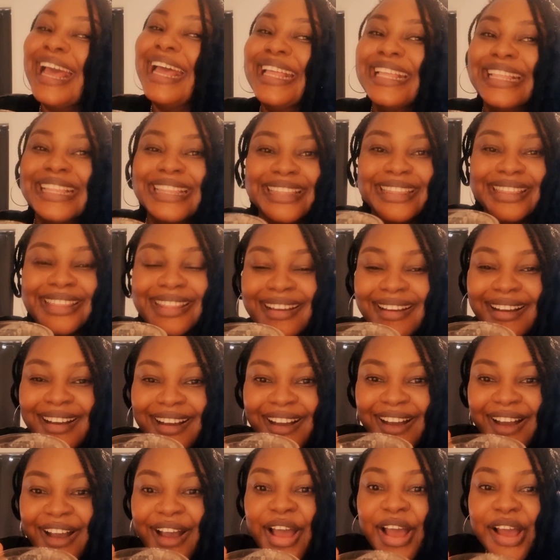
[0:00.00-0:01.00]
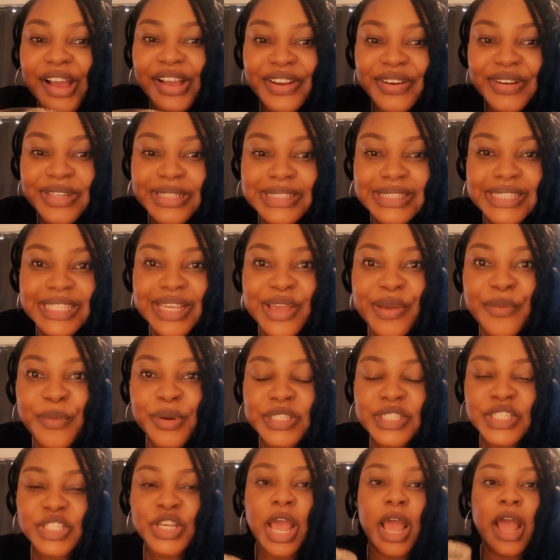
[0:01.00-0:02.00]
No, Christy, what
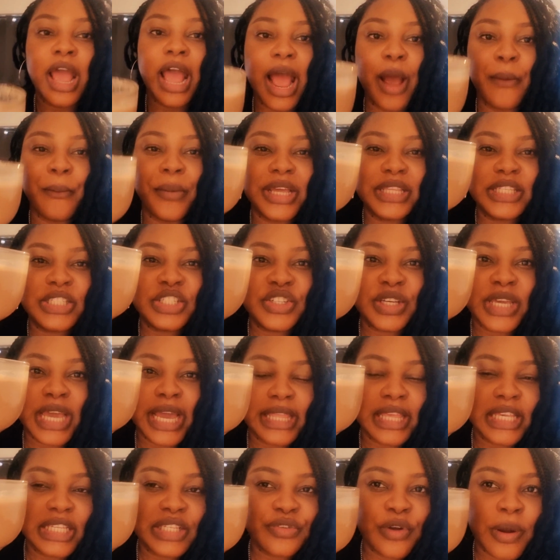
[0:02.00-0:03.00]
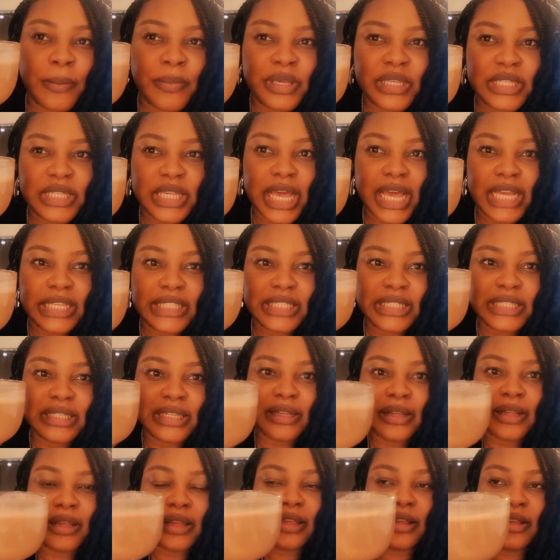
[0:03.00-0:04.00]
did you and where did you get this from? You said Asda
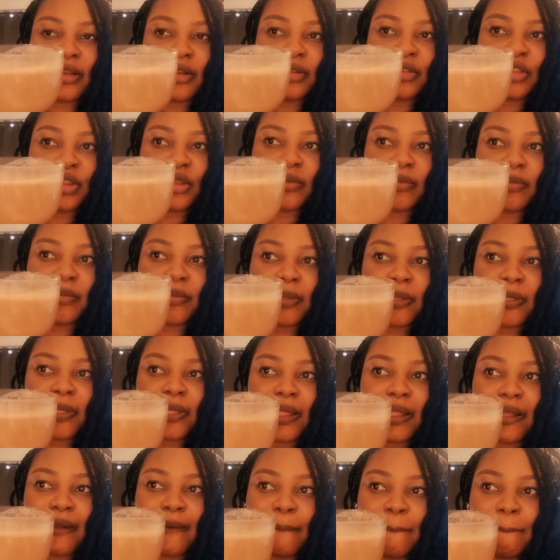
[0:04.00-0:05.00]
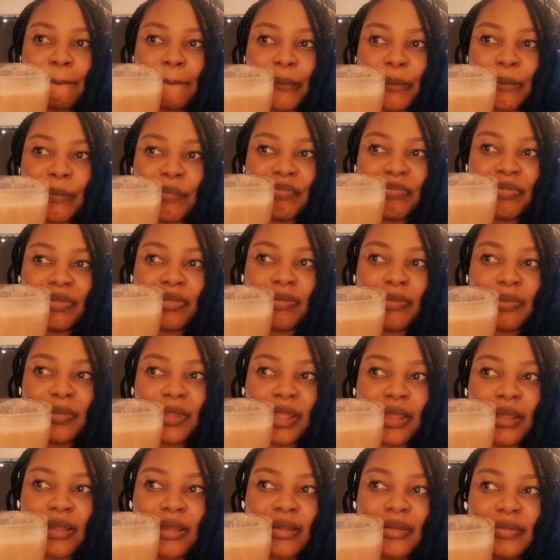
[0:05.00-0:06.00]
for two pounds, two pound
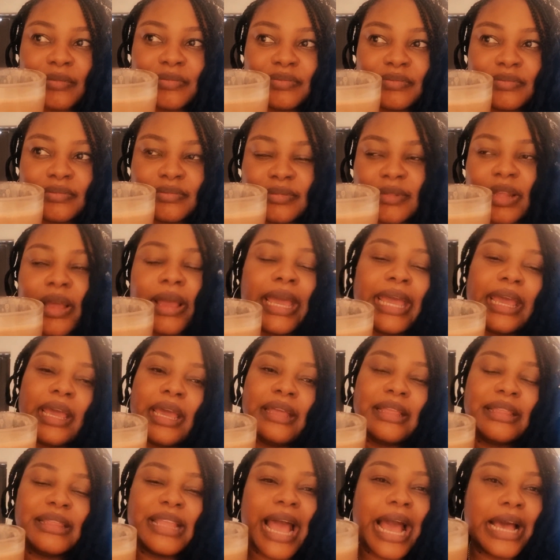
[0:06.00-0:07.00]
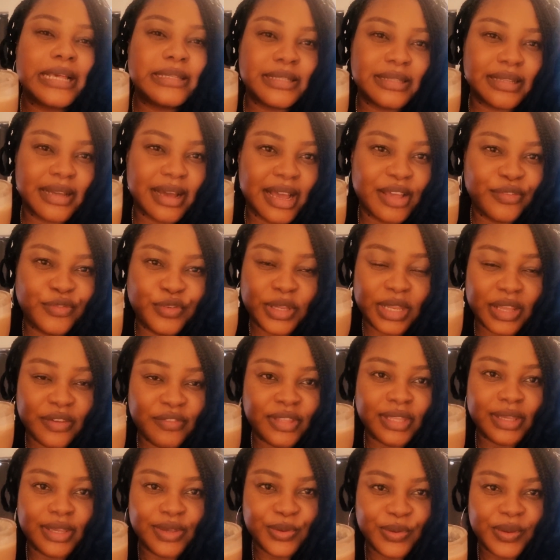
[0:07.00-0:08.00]
twenty. Okay, Asda. If you live in the
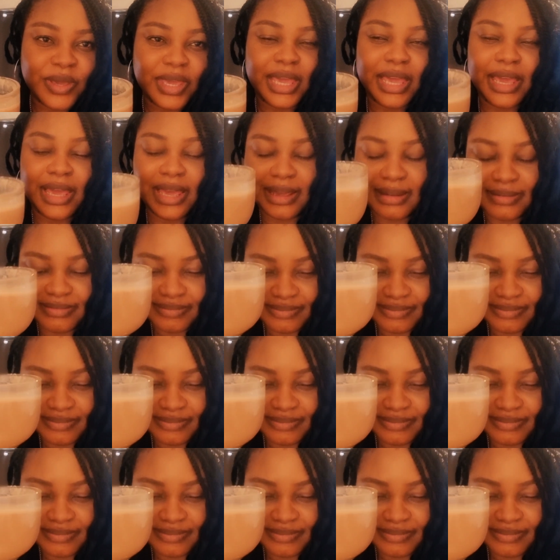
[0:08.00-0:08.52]
U K,